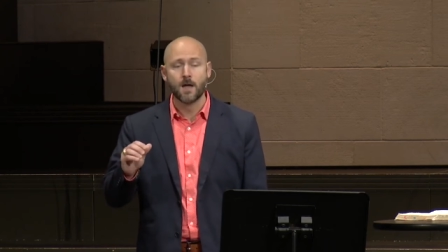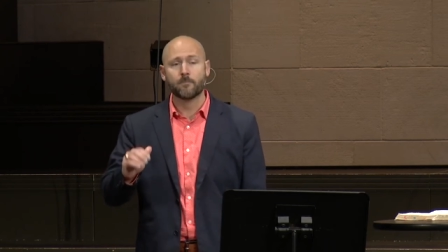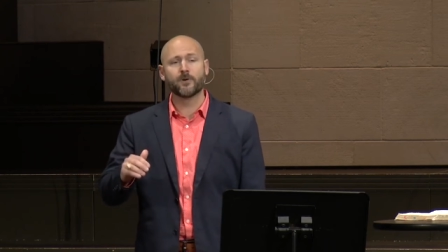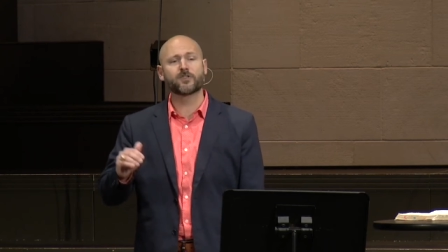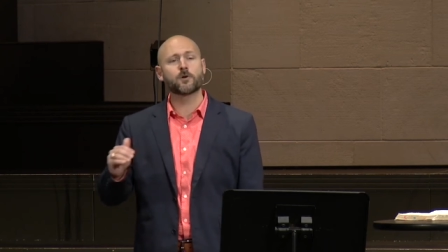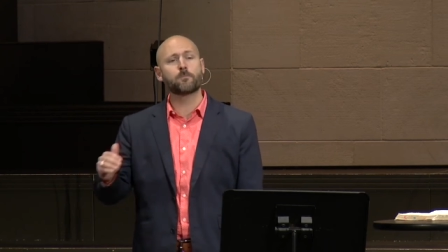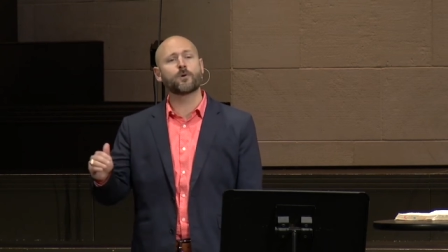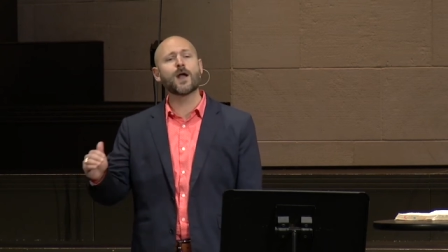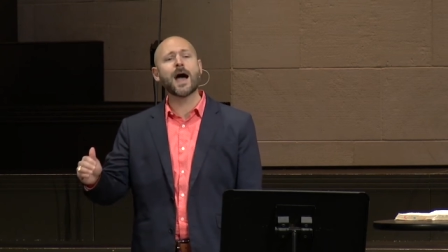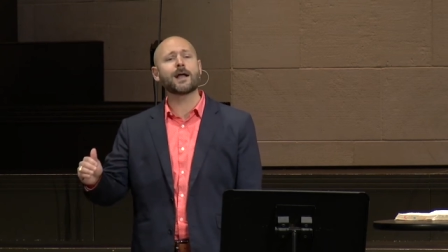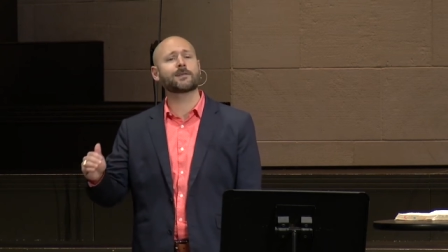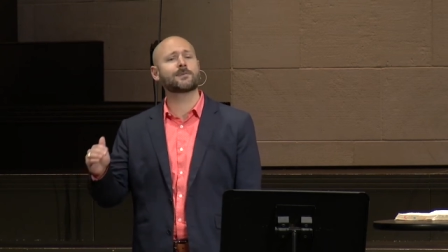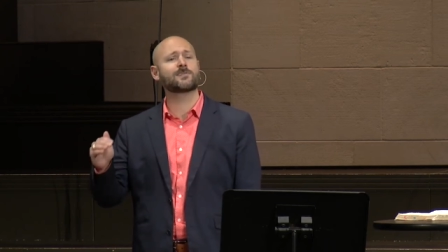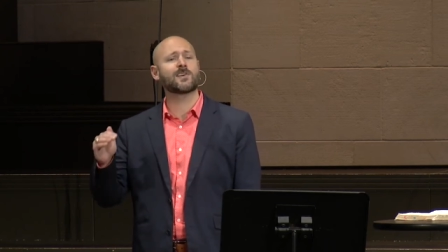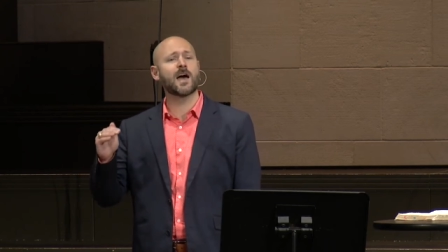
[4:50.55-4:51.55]
But the
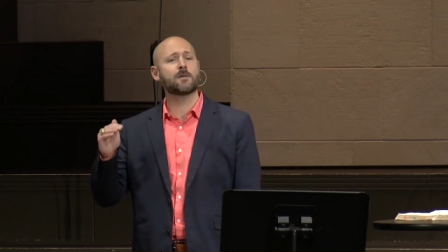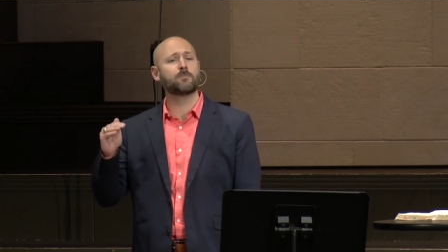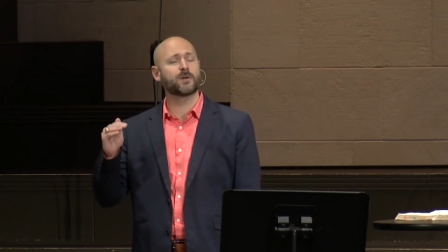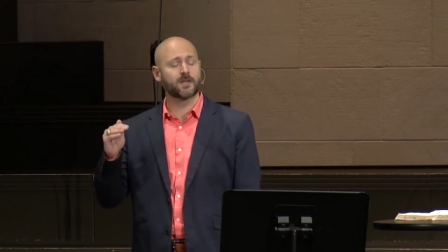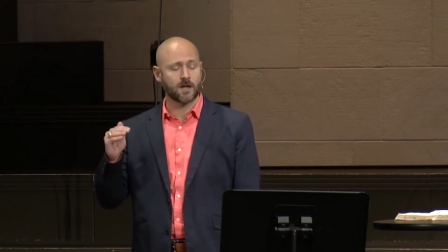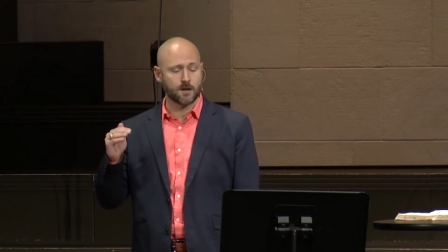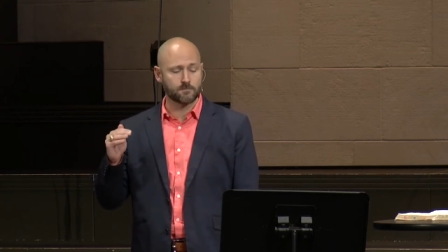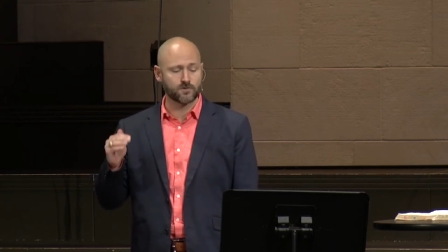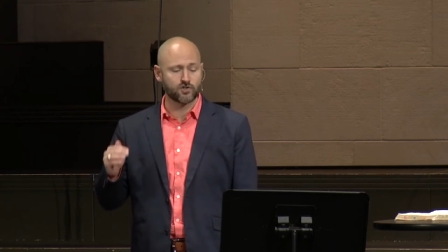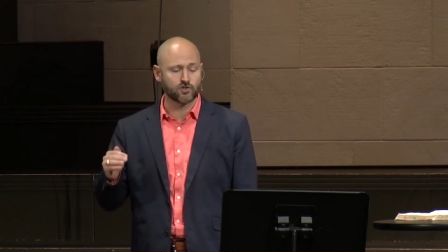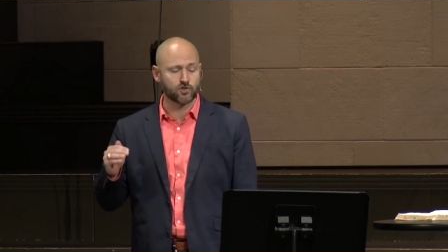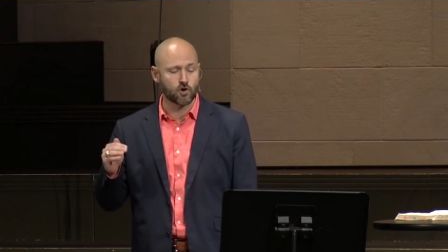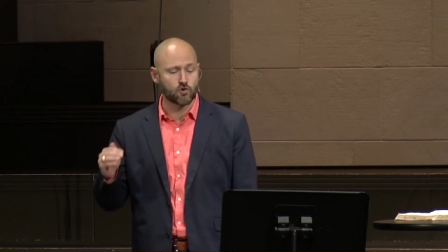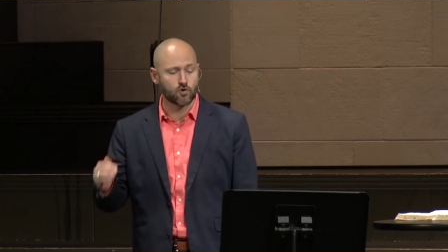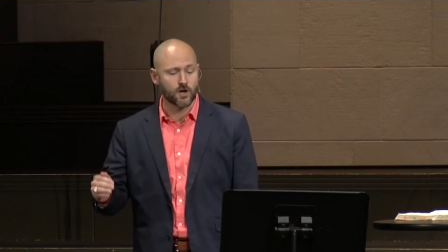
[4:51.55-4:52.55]
practice had become
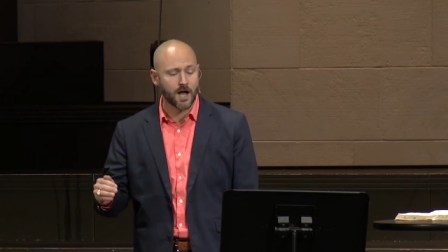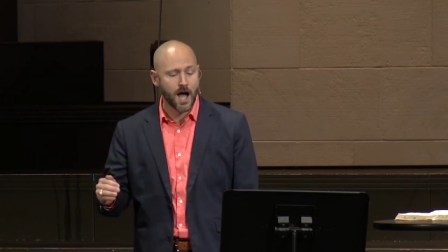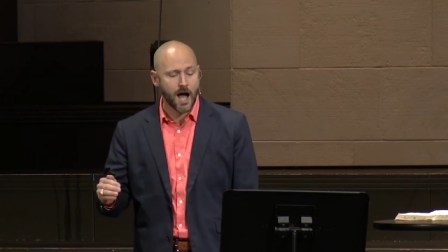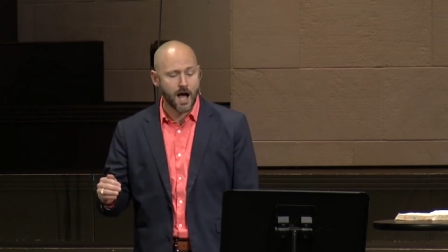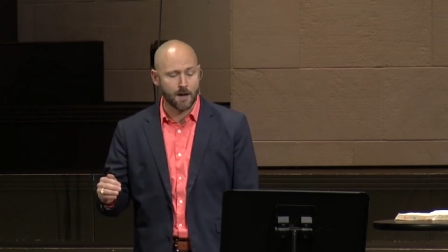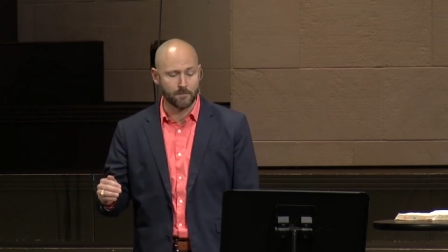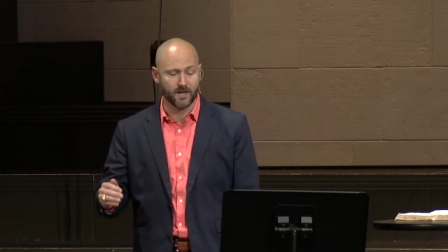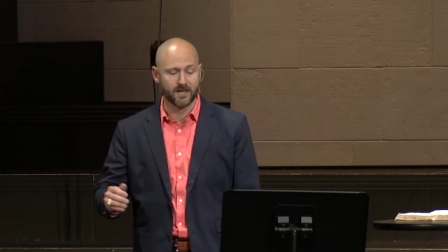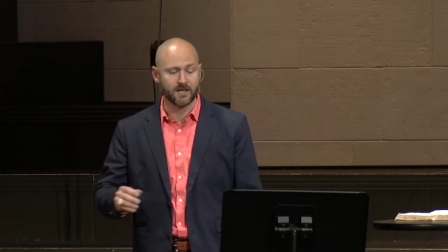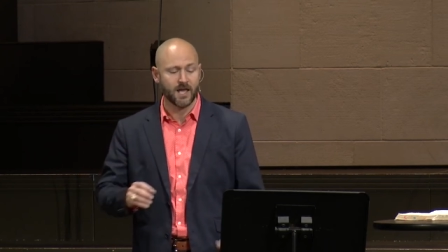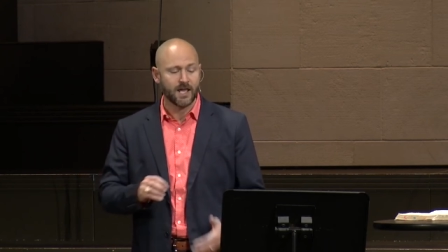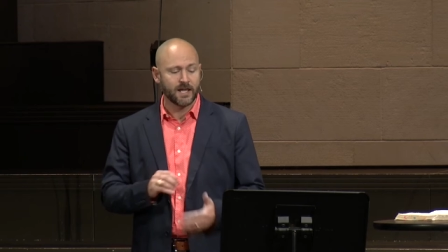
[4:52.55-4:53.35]
so common,